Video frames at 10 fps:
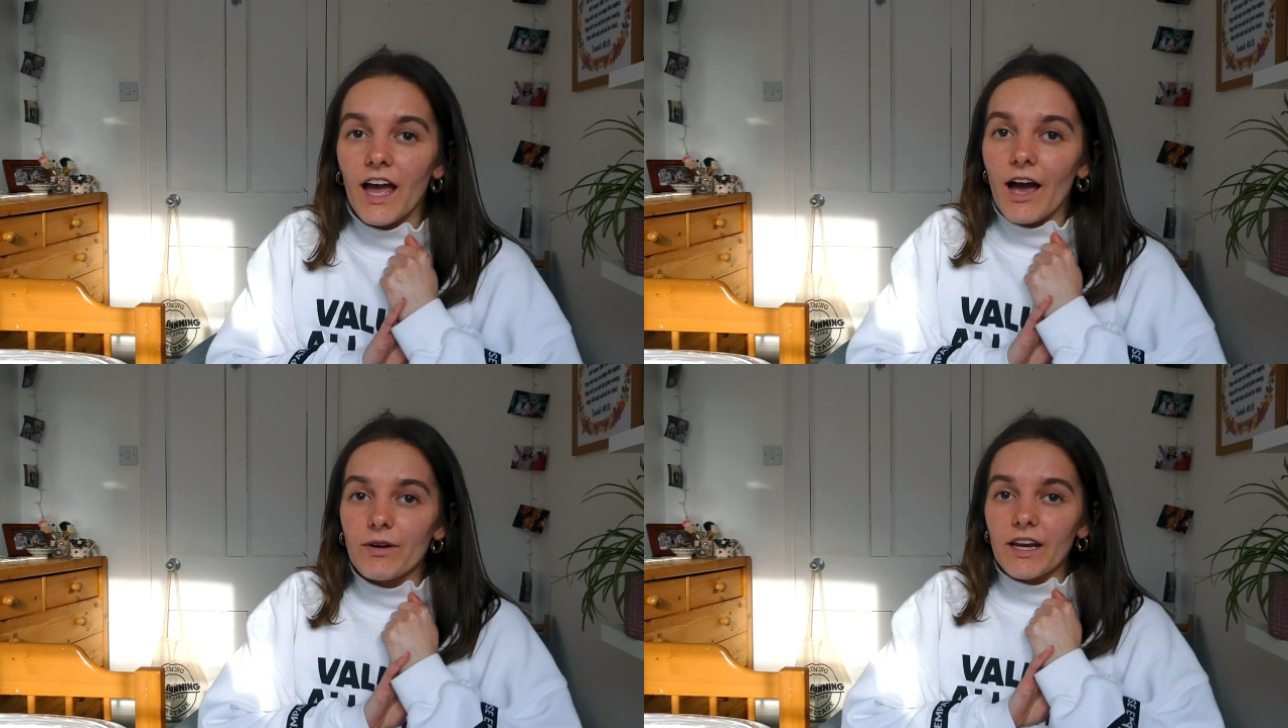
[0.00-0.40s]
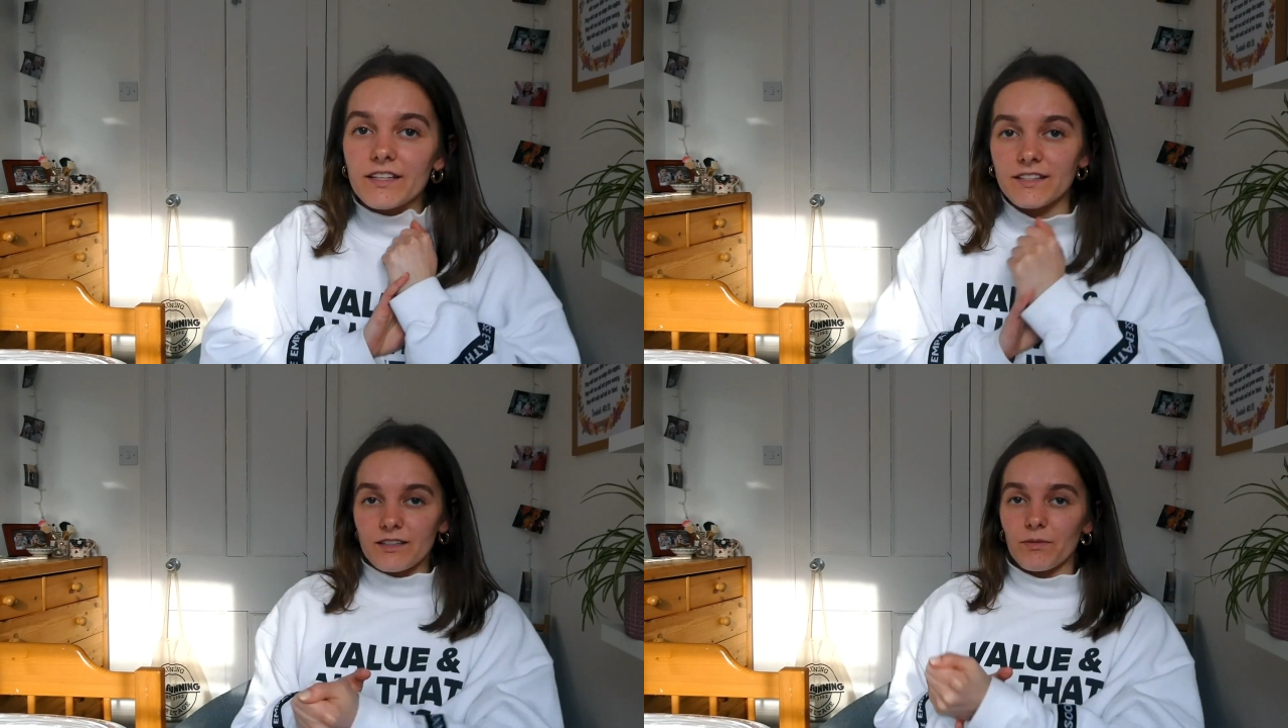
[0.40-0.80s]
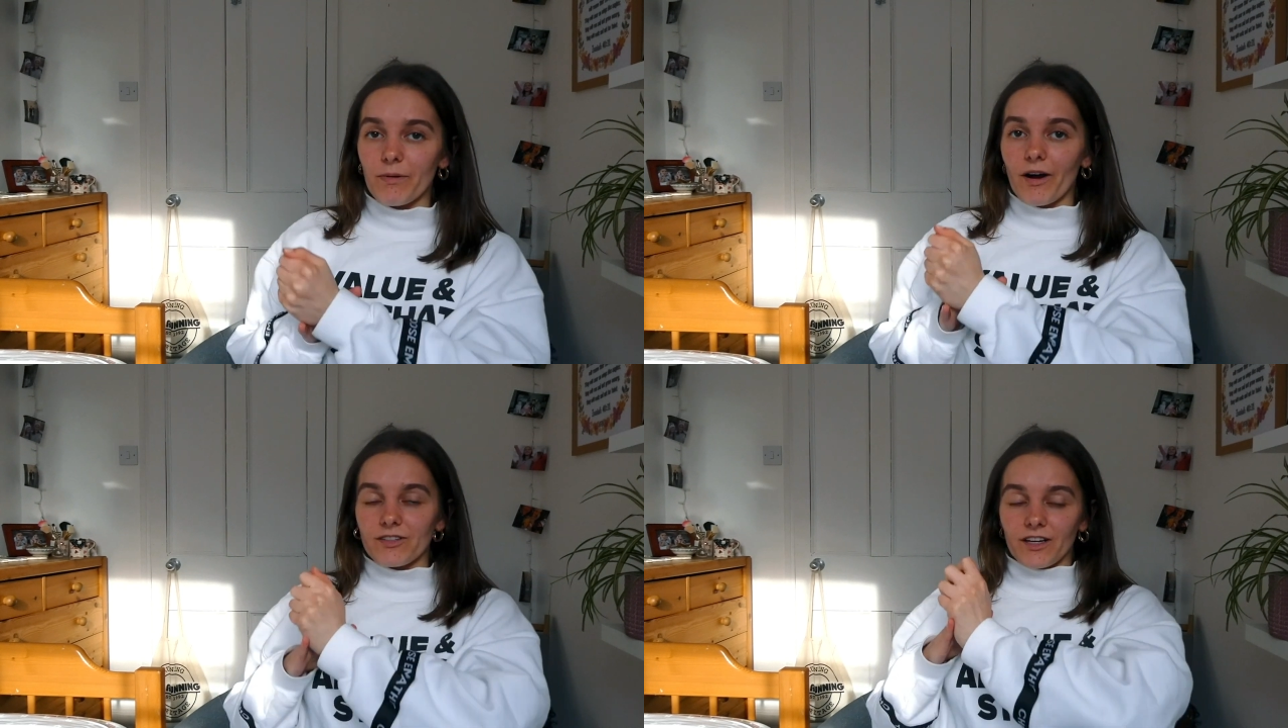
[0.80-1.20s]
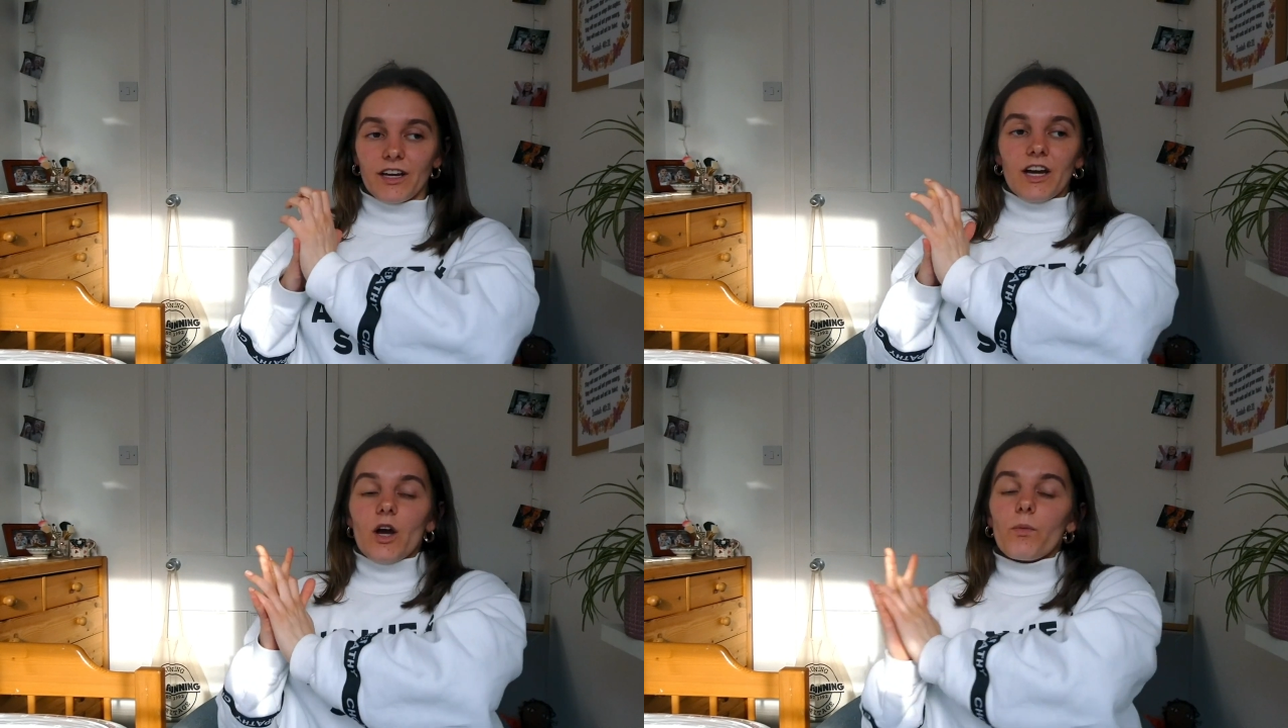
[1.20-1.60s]
and we like said to my parents like,
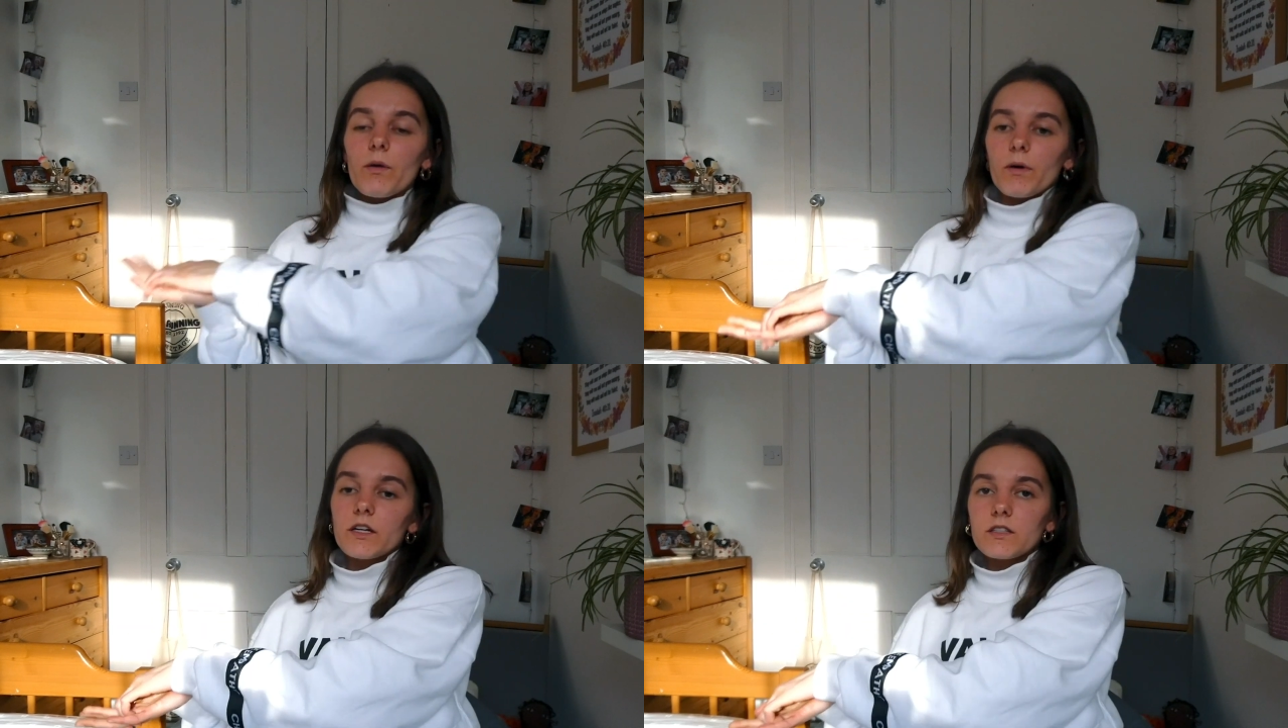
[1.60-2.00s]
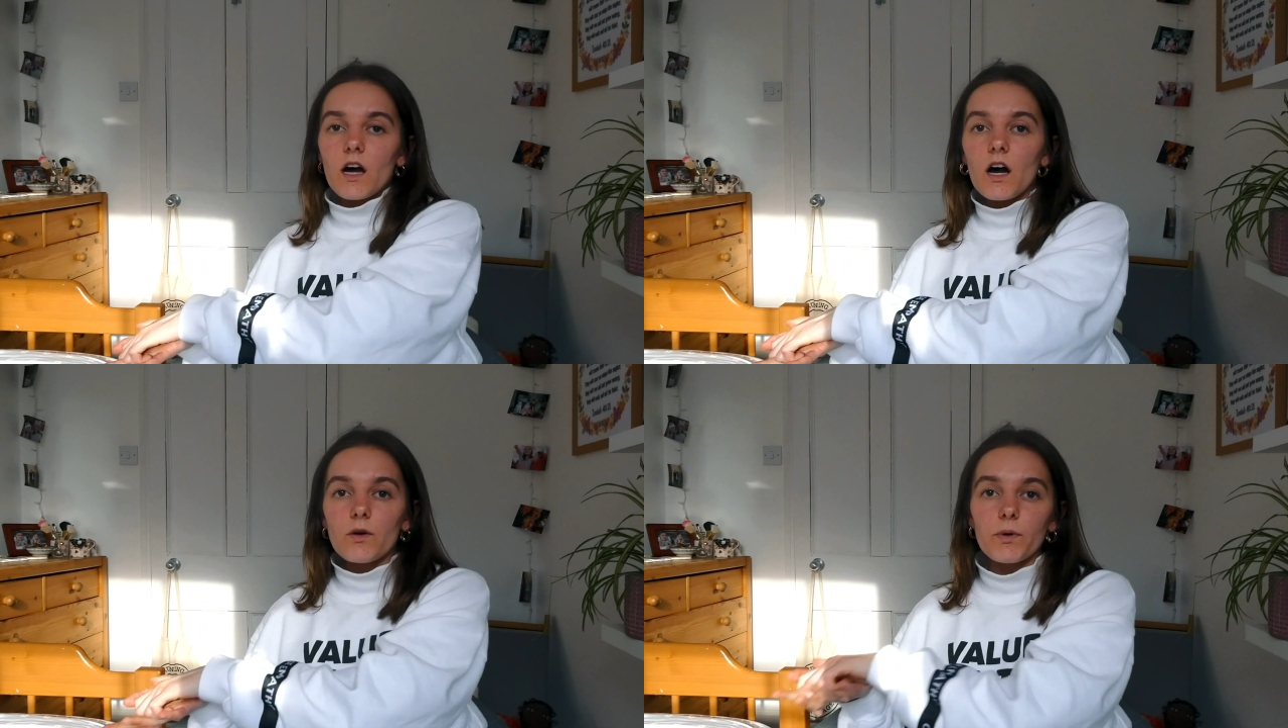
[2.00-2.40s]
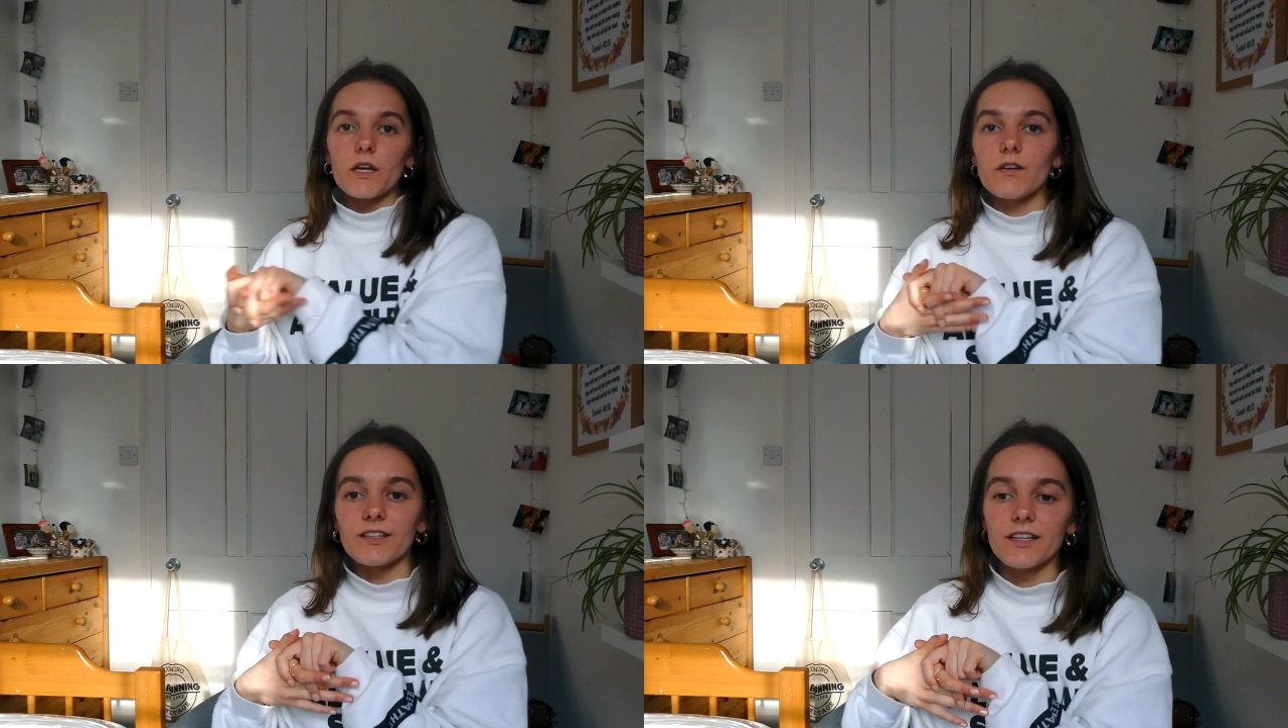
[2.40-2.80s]
we want a dog. We even